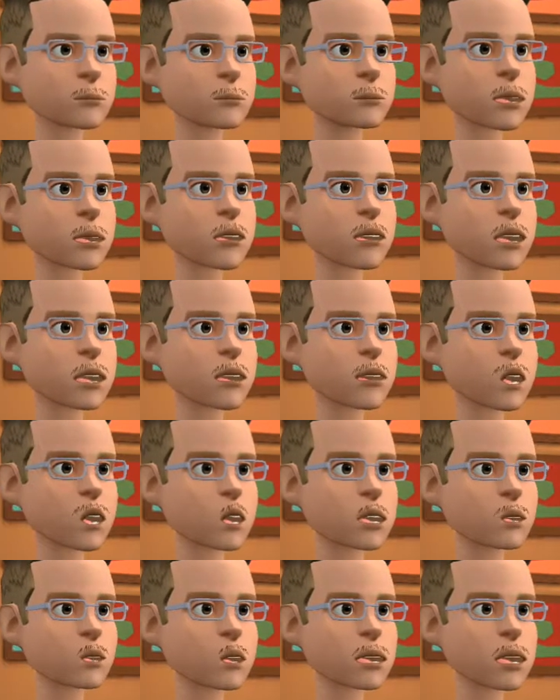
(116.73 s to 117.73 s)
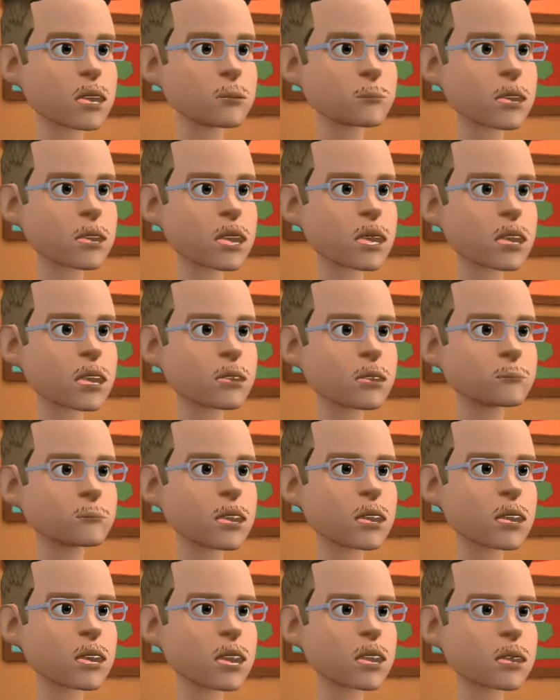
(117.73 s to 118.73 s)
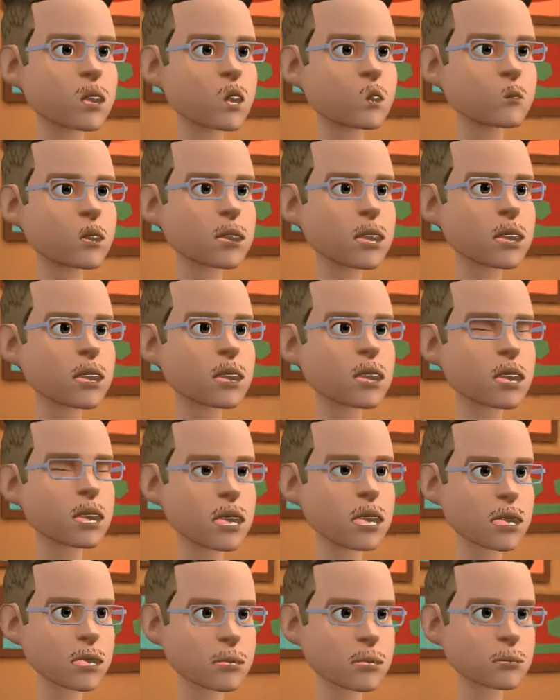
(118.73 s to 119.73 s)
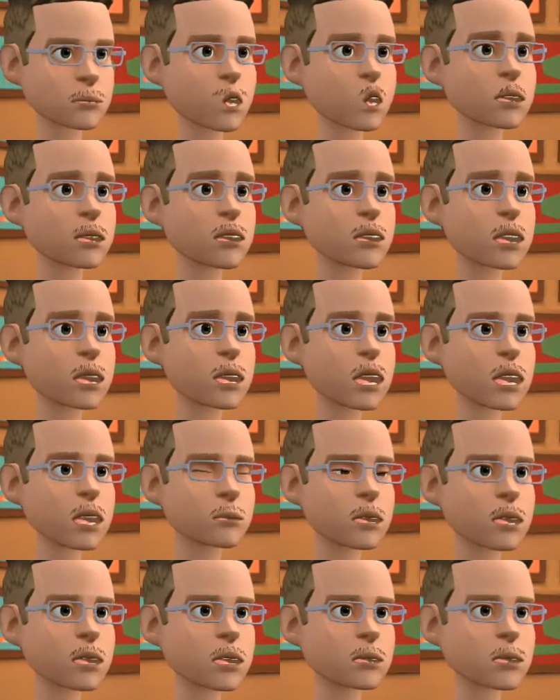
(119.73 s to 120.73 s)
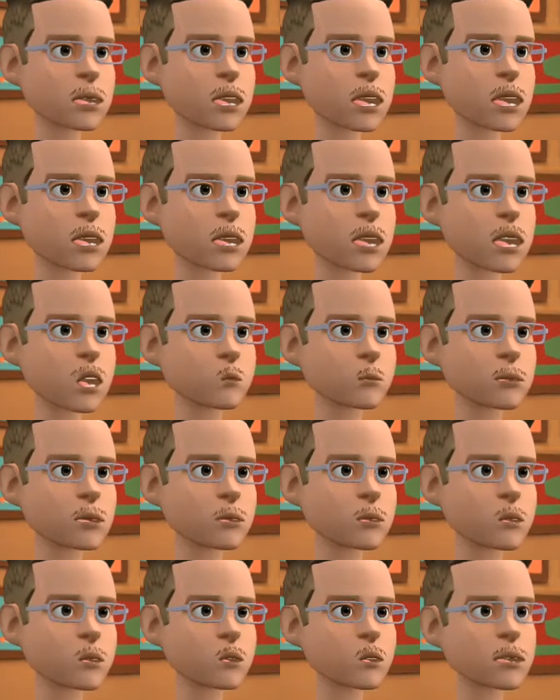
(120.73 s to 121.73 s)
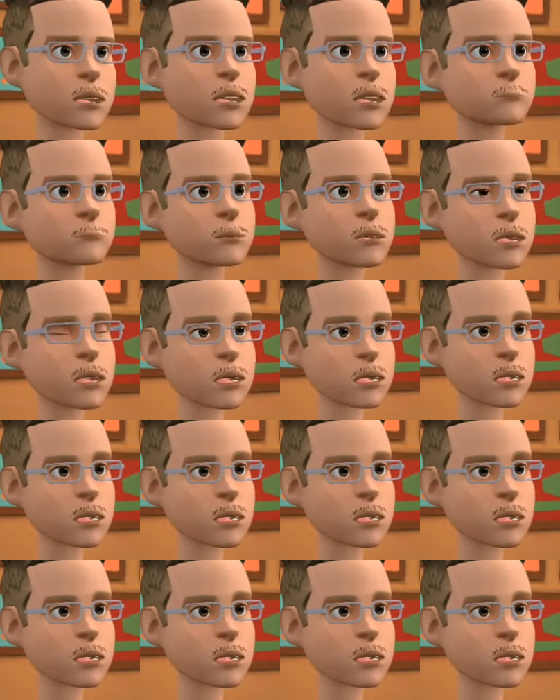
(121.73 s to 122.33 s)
Even if you don't experience medical complications or have any trouble adhering to post-transplant